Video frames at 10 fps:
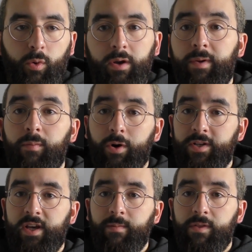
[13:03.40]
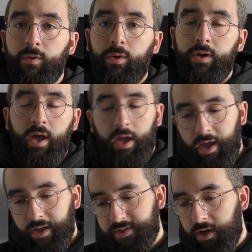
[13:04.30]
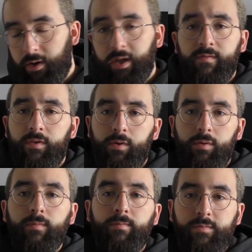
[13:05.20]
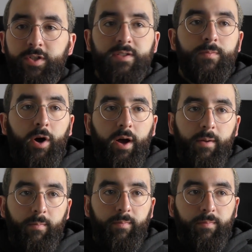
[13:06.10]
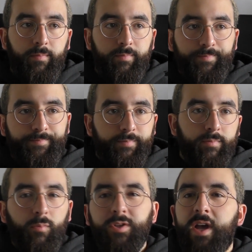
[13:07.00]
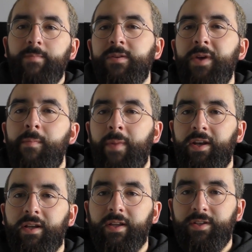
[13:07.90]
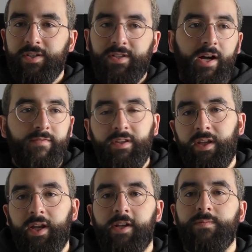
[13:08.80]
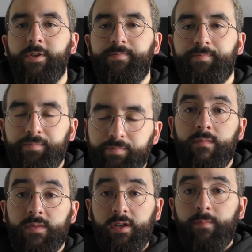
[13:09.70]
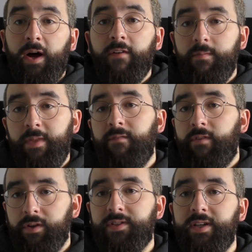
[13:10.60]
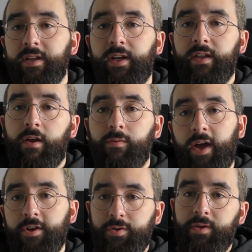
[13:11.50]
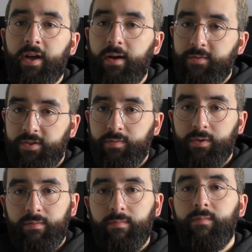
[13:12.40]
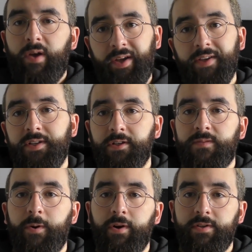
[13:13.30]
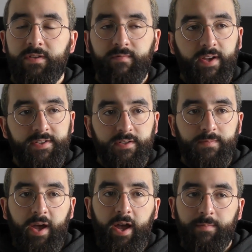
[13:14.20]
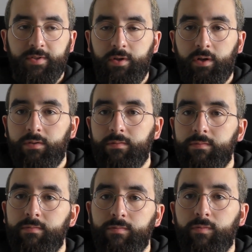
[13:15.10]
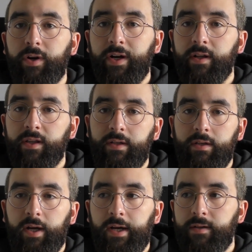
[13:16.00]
want a bit more in-depth thought. And so I'll give you just what's come to me immediately just after the announcement. So apart from that volatility that will naturally come just with, I guess, inexperienced investors perhaps not really